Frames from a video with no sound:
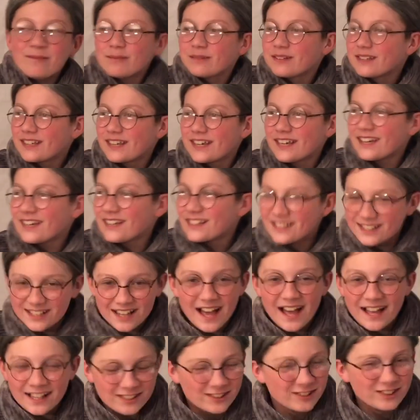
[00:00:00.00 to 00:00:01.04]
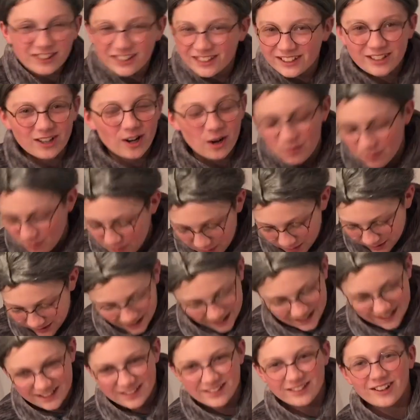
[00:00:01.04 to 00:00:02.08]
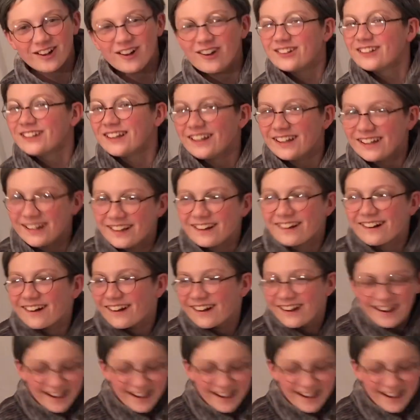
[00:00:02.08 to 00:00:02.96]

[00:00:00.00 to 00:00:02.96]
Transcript: kids actually don't put any salt in here.